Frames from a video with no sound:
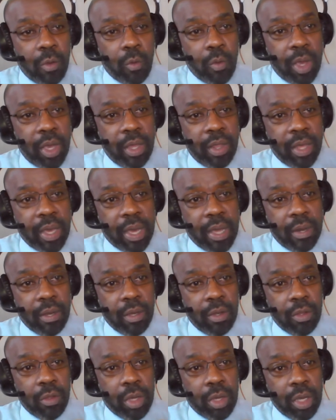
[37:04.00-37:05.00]
way that
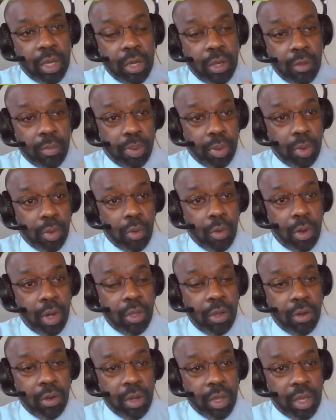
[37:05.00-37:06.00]
you can deploy
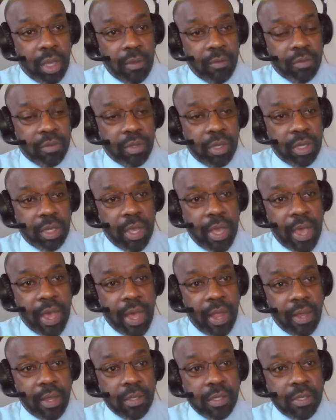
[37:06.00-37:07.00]
your gifts and
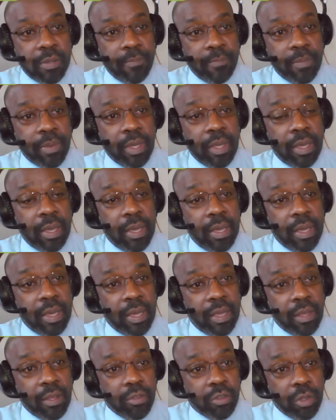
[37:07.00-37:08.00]
talents
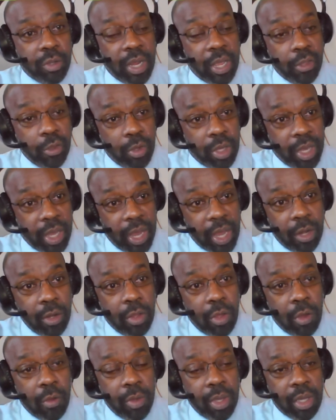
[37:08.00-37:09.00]
so that you can
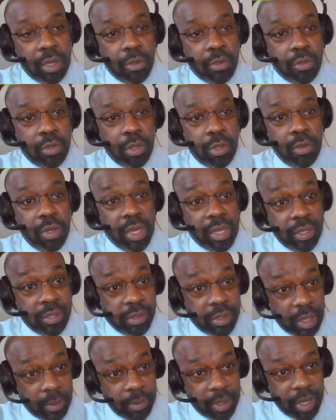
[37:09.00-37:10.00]
go into, in
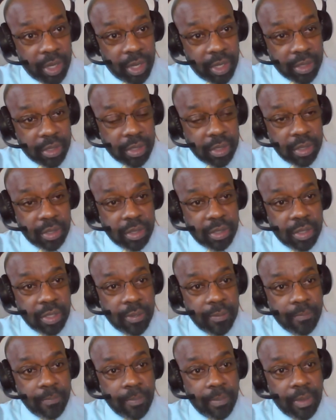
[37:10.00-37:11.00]
some cases,
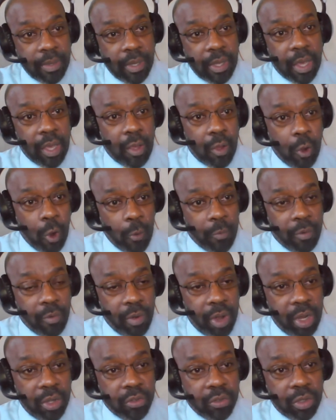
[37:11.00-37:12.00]
a
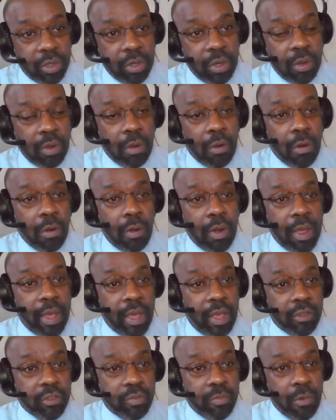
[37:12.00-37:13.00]
corporation or
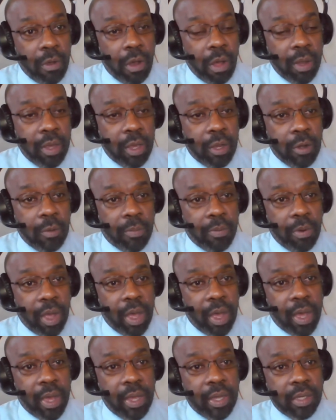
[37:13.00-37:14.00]
a small
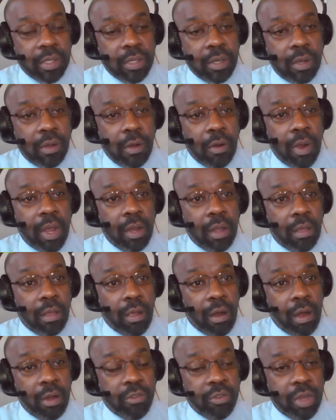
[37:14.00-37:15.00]
enterprise or a
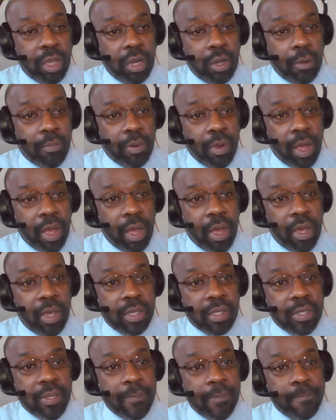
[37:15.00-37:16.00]
large
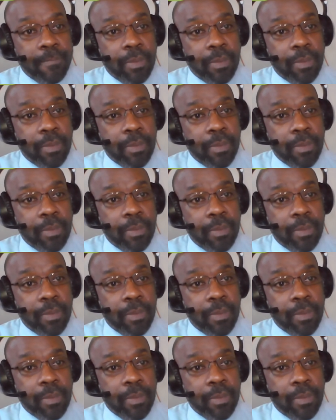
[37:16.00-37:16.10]
enterprise